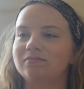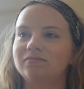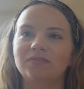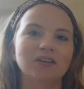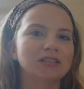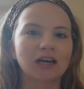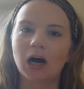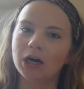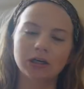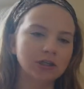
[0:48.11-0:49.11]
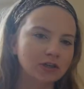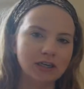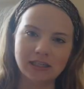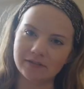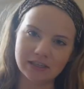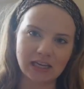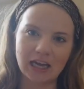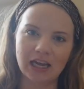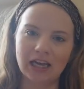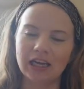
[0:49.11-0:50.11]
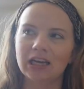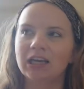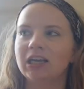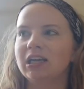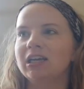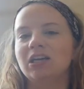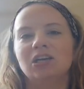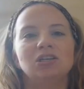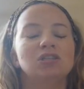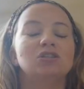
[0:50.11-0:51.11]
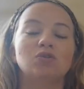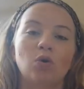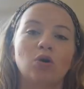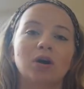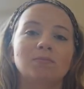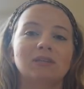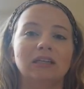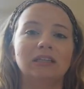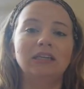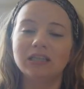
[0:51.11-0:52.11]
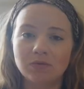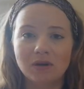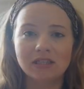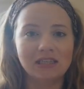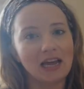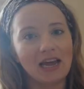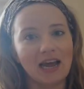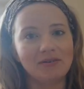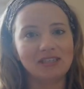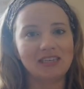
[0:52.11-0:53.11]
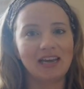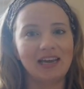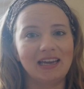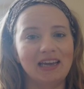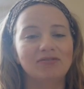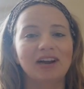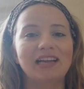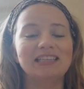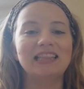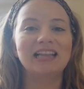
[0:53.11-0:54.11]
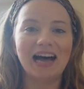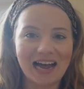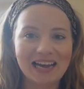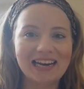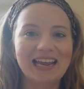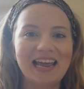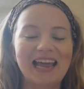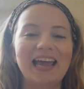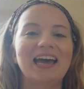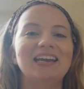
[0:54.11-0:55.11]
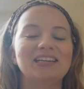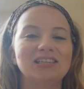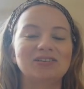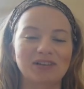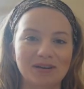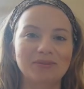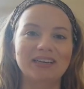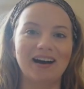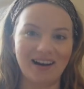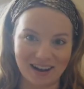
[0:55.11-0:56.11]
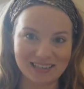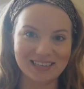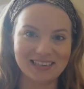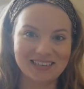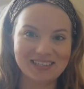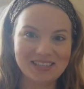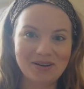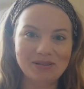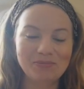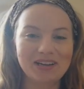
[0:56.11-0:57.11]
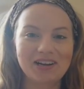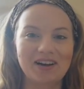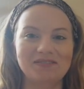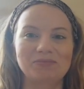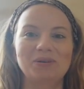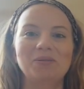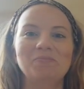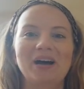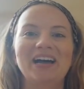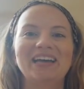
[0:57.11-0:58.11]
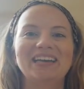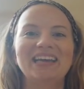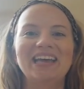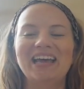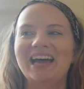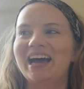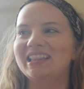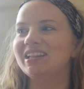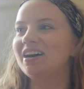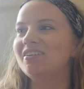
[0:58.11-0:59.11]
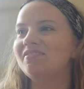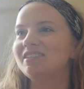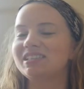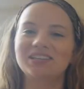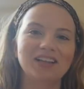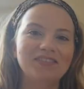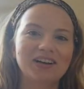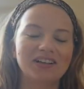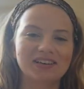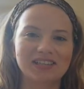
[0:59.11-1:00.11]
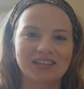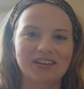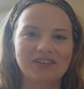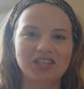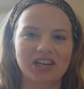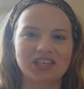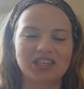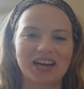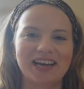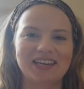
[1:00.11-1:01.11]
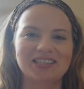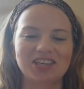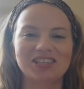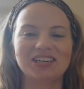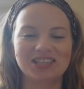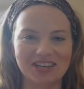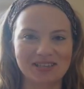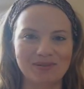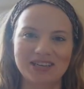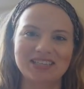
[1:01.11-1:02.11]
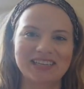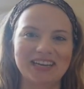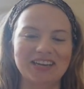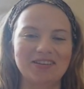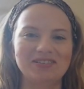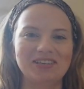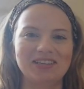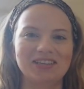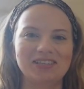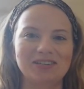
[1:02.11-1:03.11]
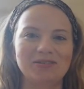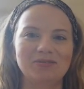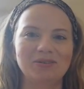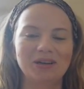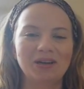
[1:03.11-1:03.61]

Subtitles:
feels like 100 degrees every day. Storms at least once a day, I would say. It rains a lot, and it's incredibly hot. So it's pretty uncomfortable, but still love the colors, still love the sunshine. It's just an adjustment getting used to this new